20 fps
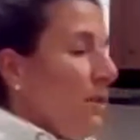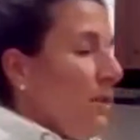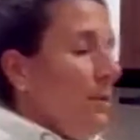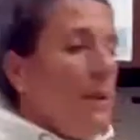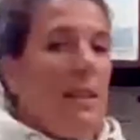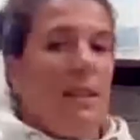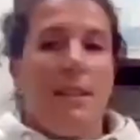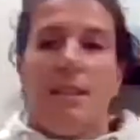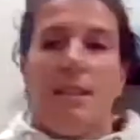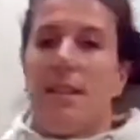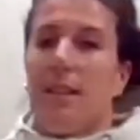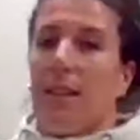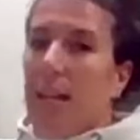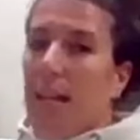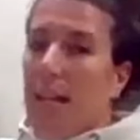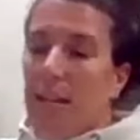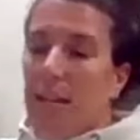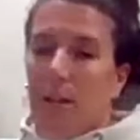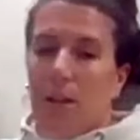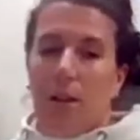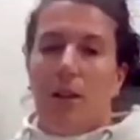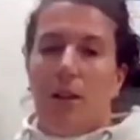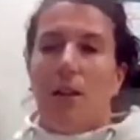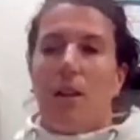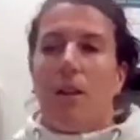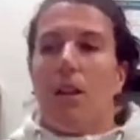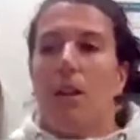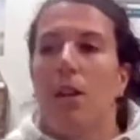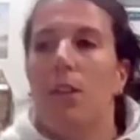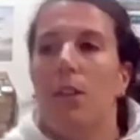doing this later,
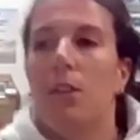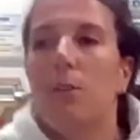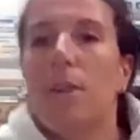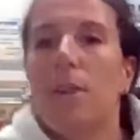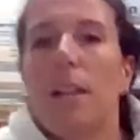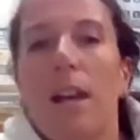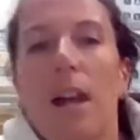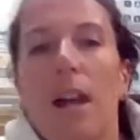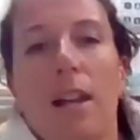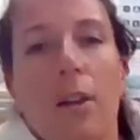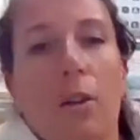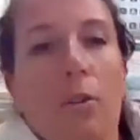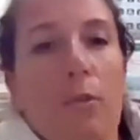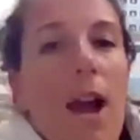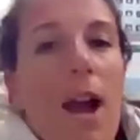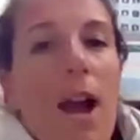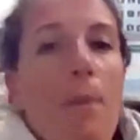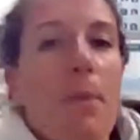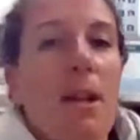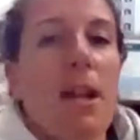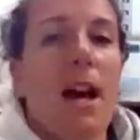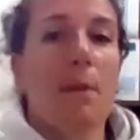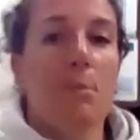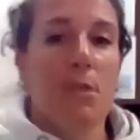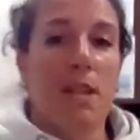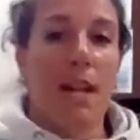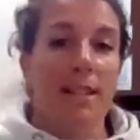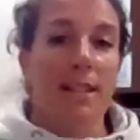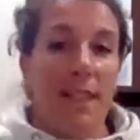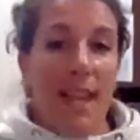you can grab an
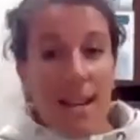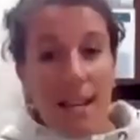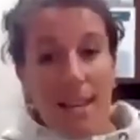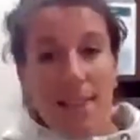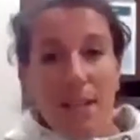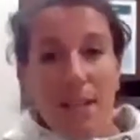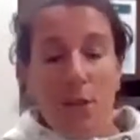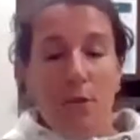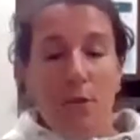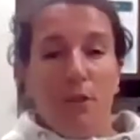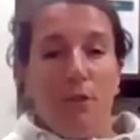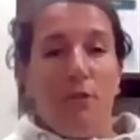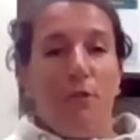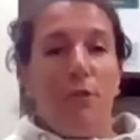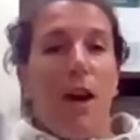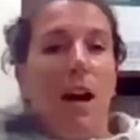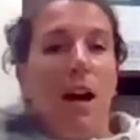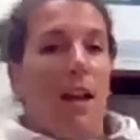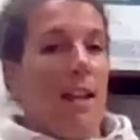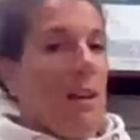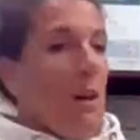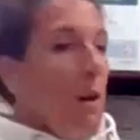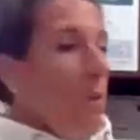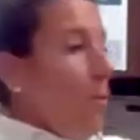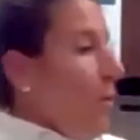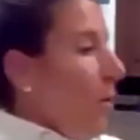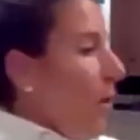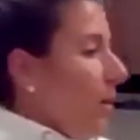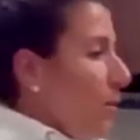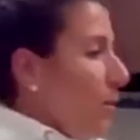object, anything you can find, a
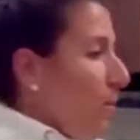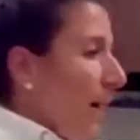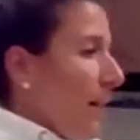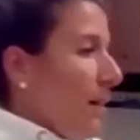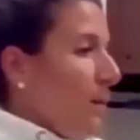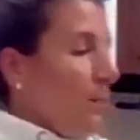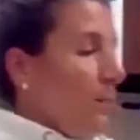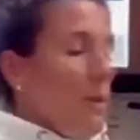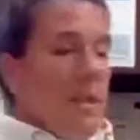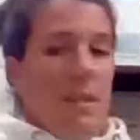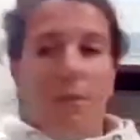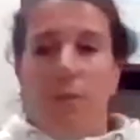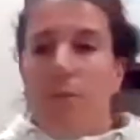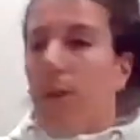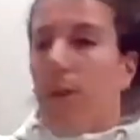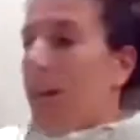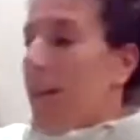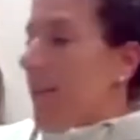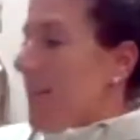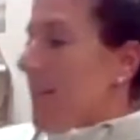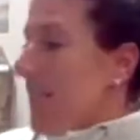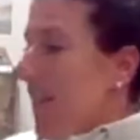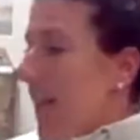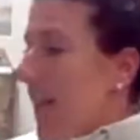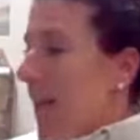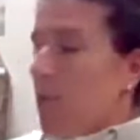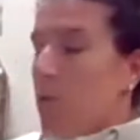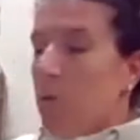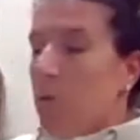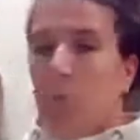water bottle would suffice,
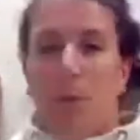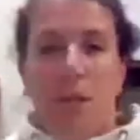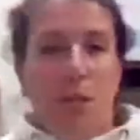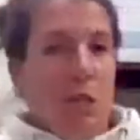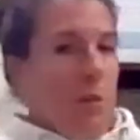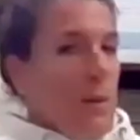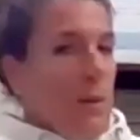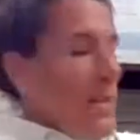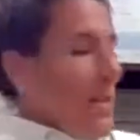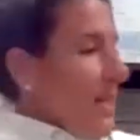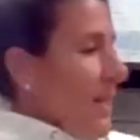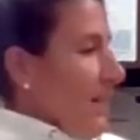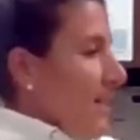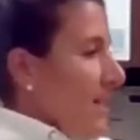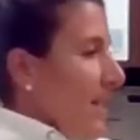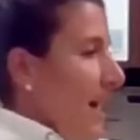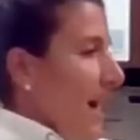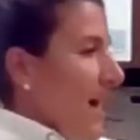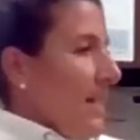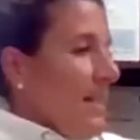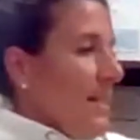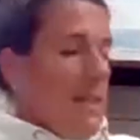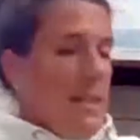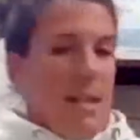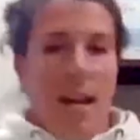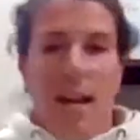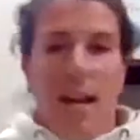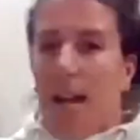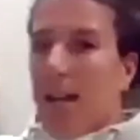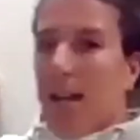and you would be twisting side to
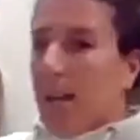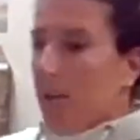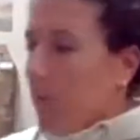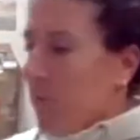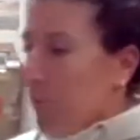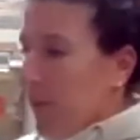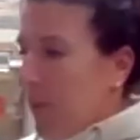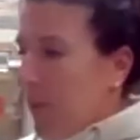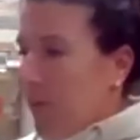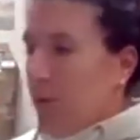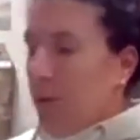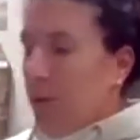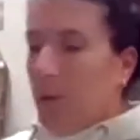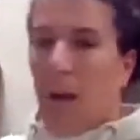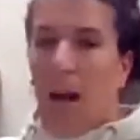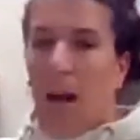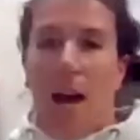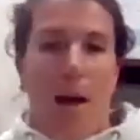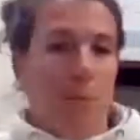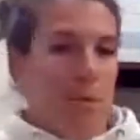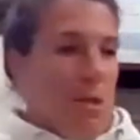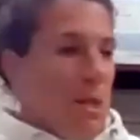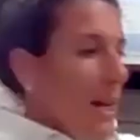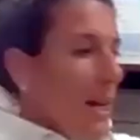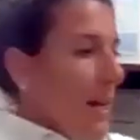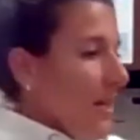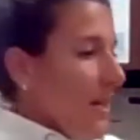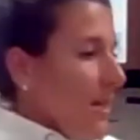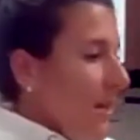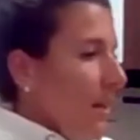side with your
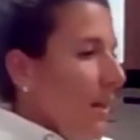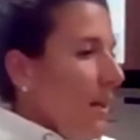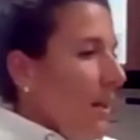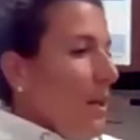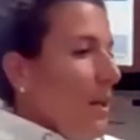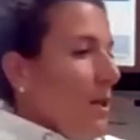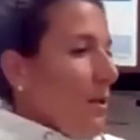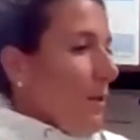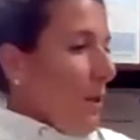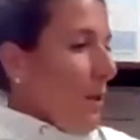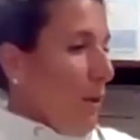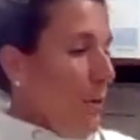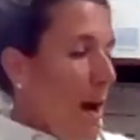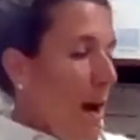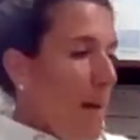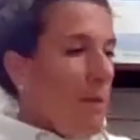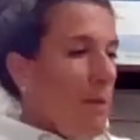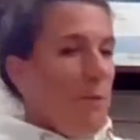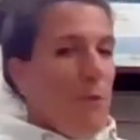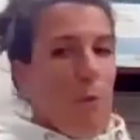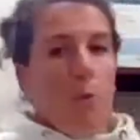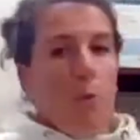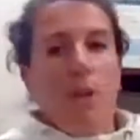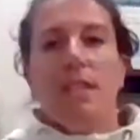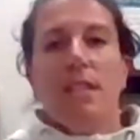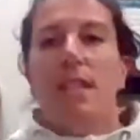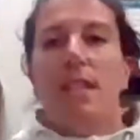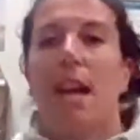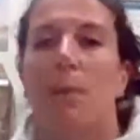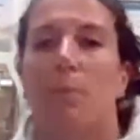object. You can grab it from
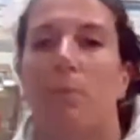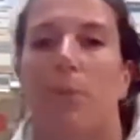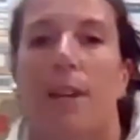one side,